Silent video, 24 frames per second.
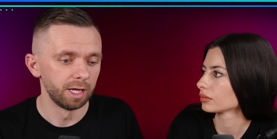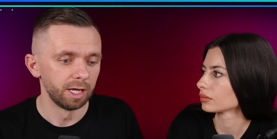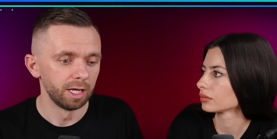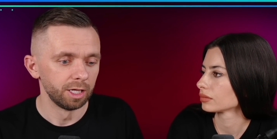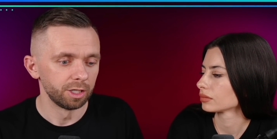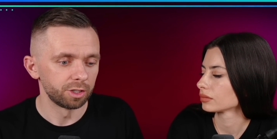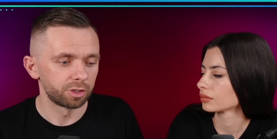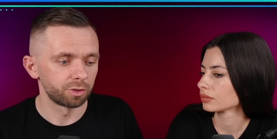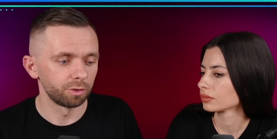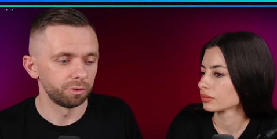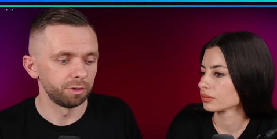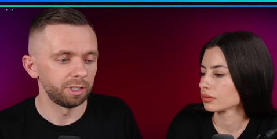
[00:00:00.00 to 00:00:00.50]

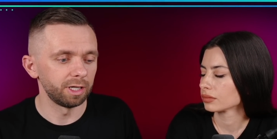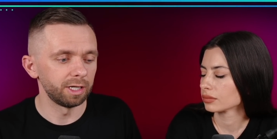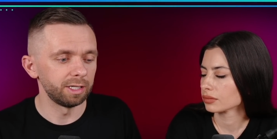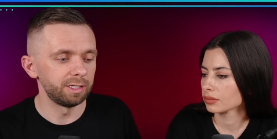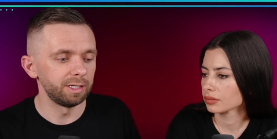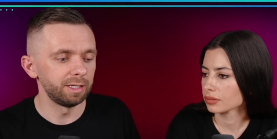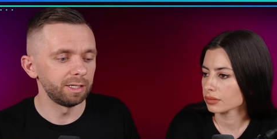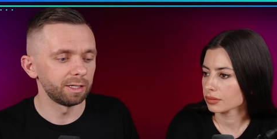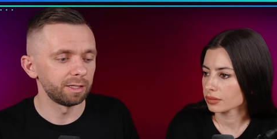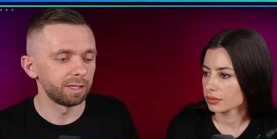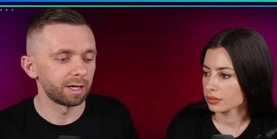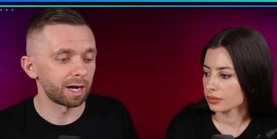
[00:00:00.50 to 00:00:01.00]
Speaker 1: So the
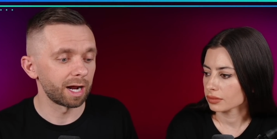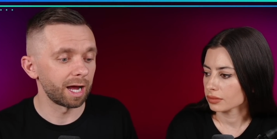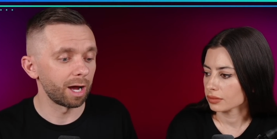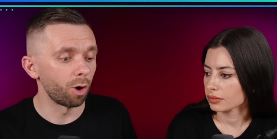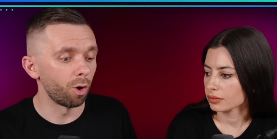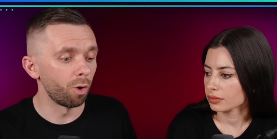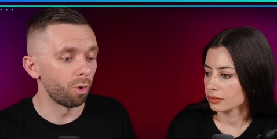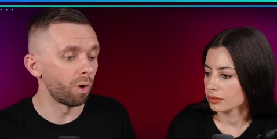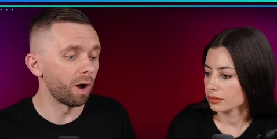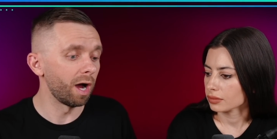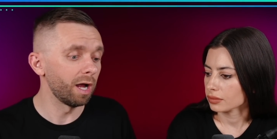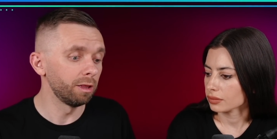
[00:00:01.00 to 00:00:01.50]
idea that I,
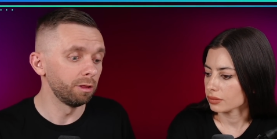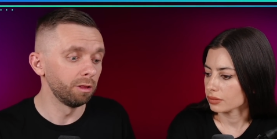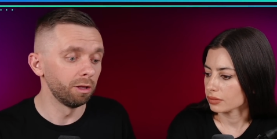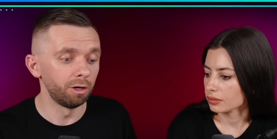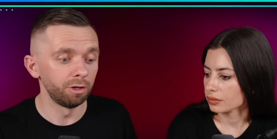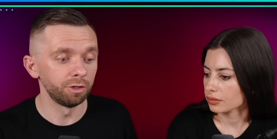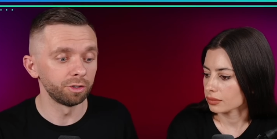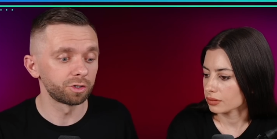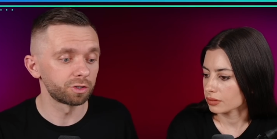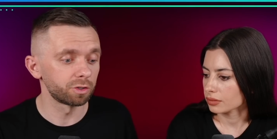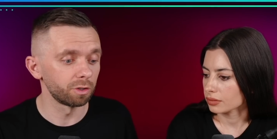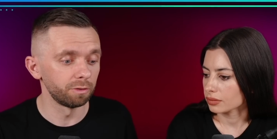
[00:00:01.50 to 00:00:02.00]
oh I
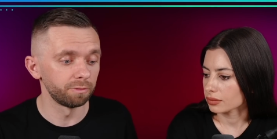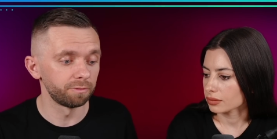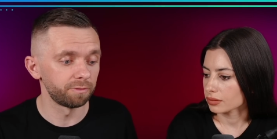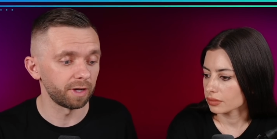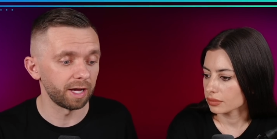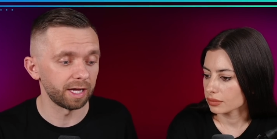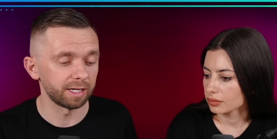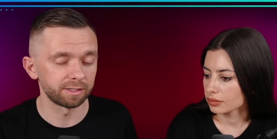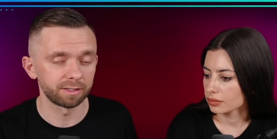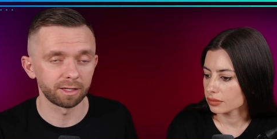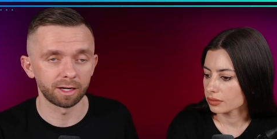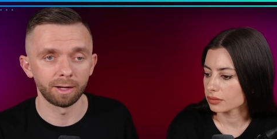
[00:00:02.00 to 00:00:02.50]
learned so
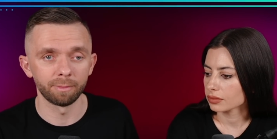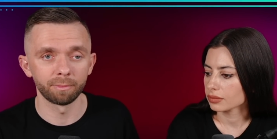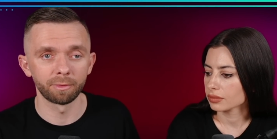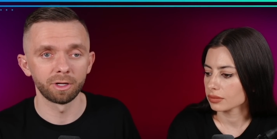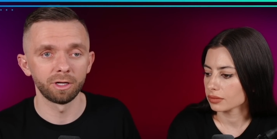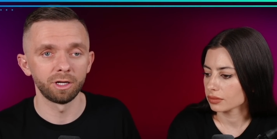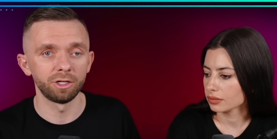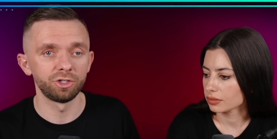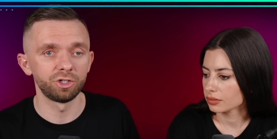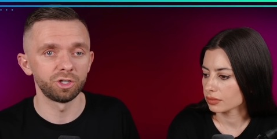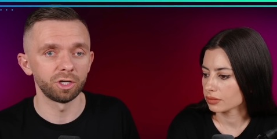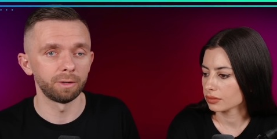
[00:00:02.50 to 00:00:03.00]
fast that I'm going
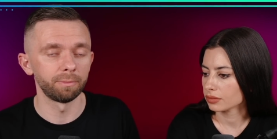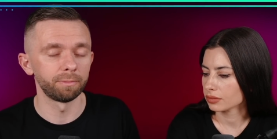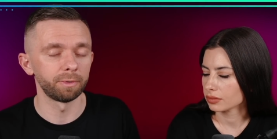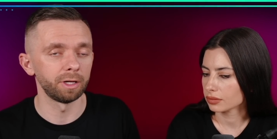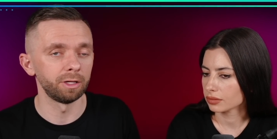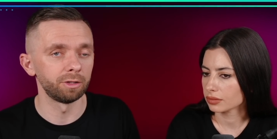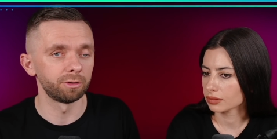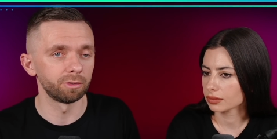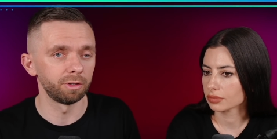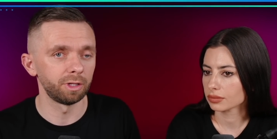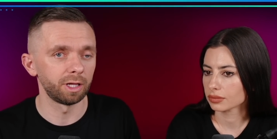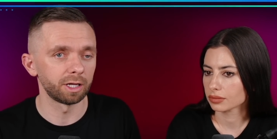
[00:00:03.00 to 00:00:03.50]
to jump
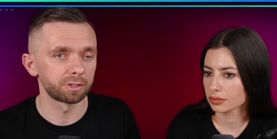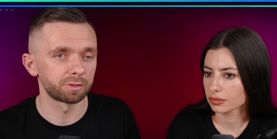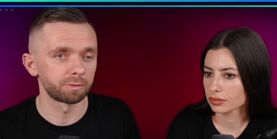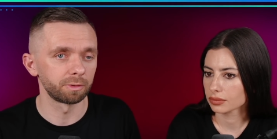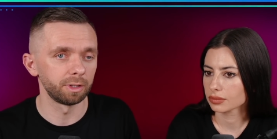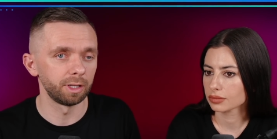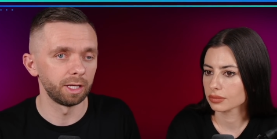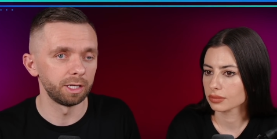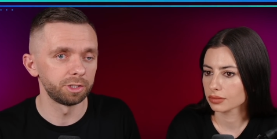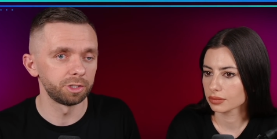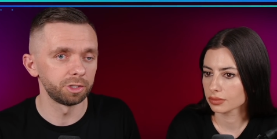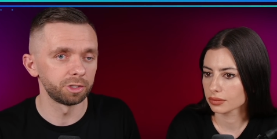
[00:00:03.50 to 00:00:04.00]
into a next
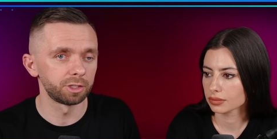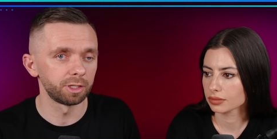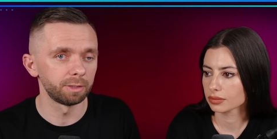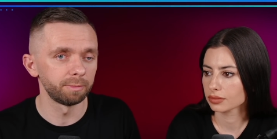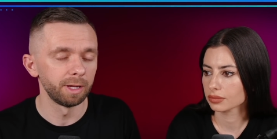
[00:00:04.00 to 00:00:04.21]
relationship